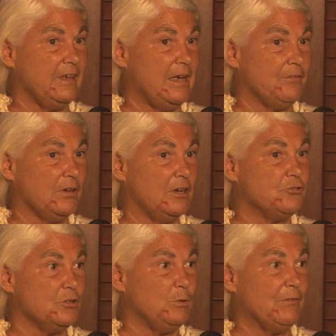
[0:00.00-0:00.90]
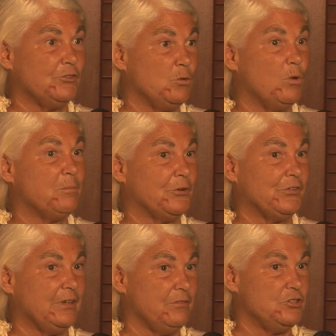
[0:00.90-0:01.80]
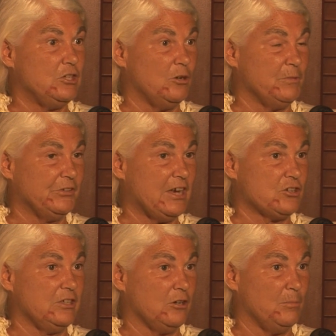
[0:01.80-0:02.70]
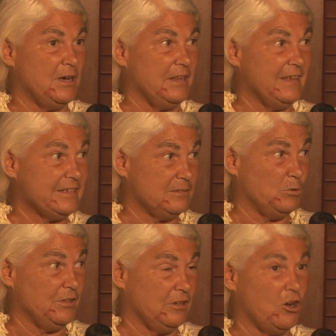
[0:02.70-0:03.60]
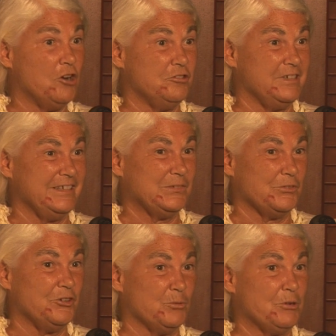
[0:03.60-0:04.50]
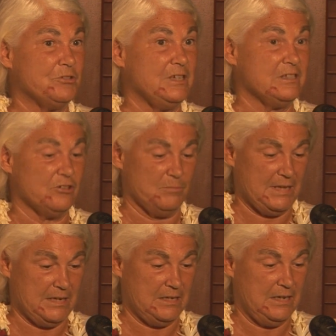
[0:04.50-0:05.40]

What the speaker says: have 100, we have only 1% of the genome that's actually in our body. That's where the code is for all the proteins that are made.